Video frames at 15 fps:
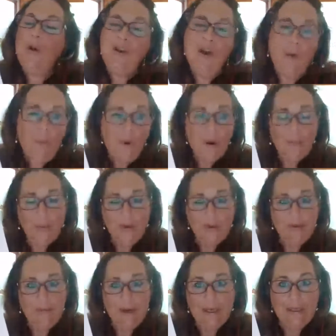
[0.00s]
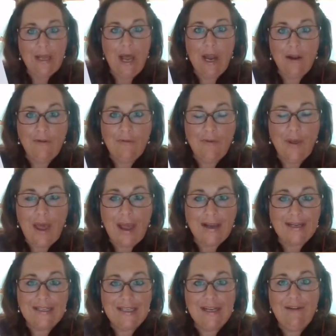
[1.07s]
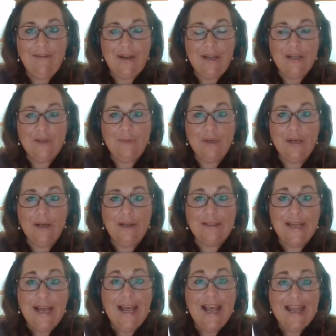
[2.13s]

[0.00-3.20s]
we don't want to put them in a lot of activities because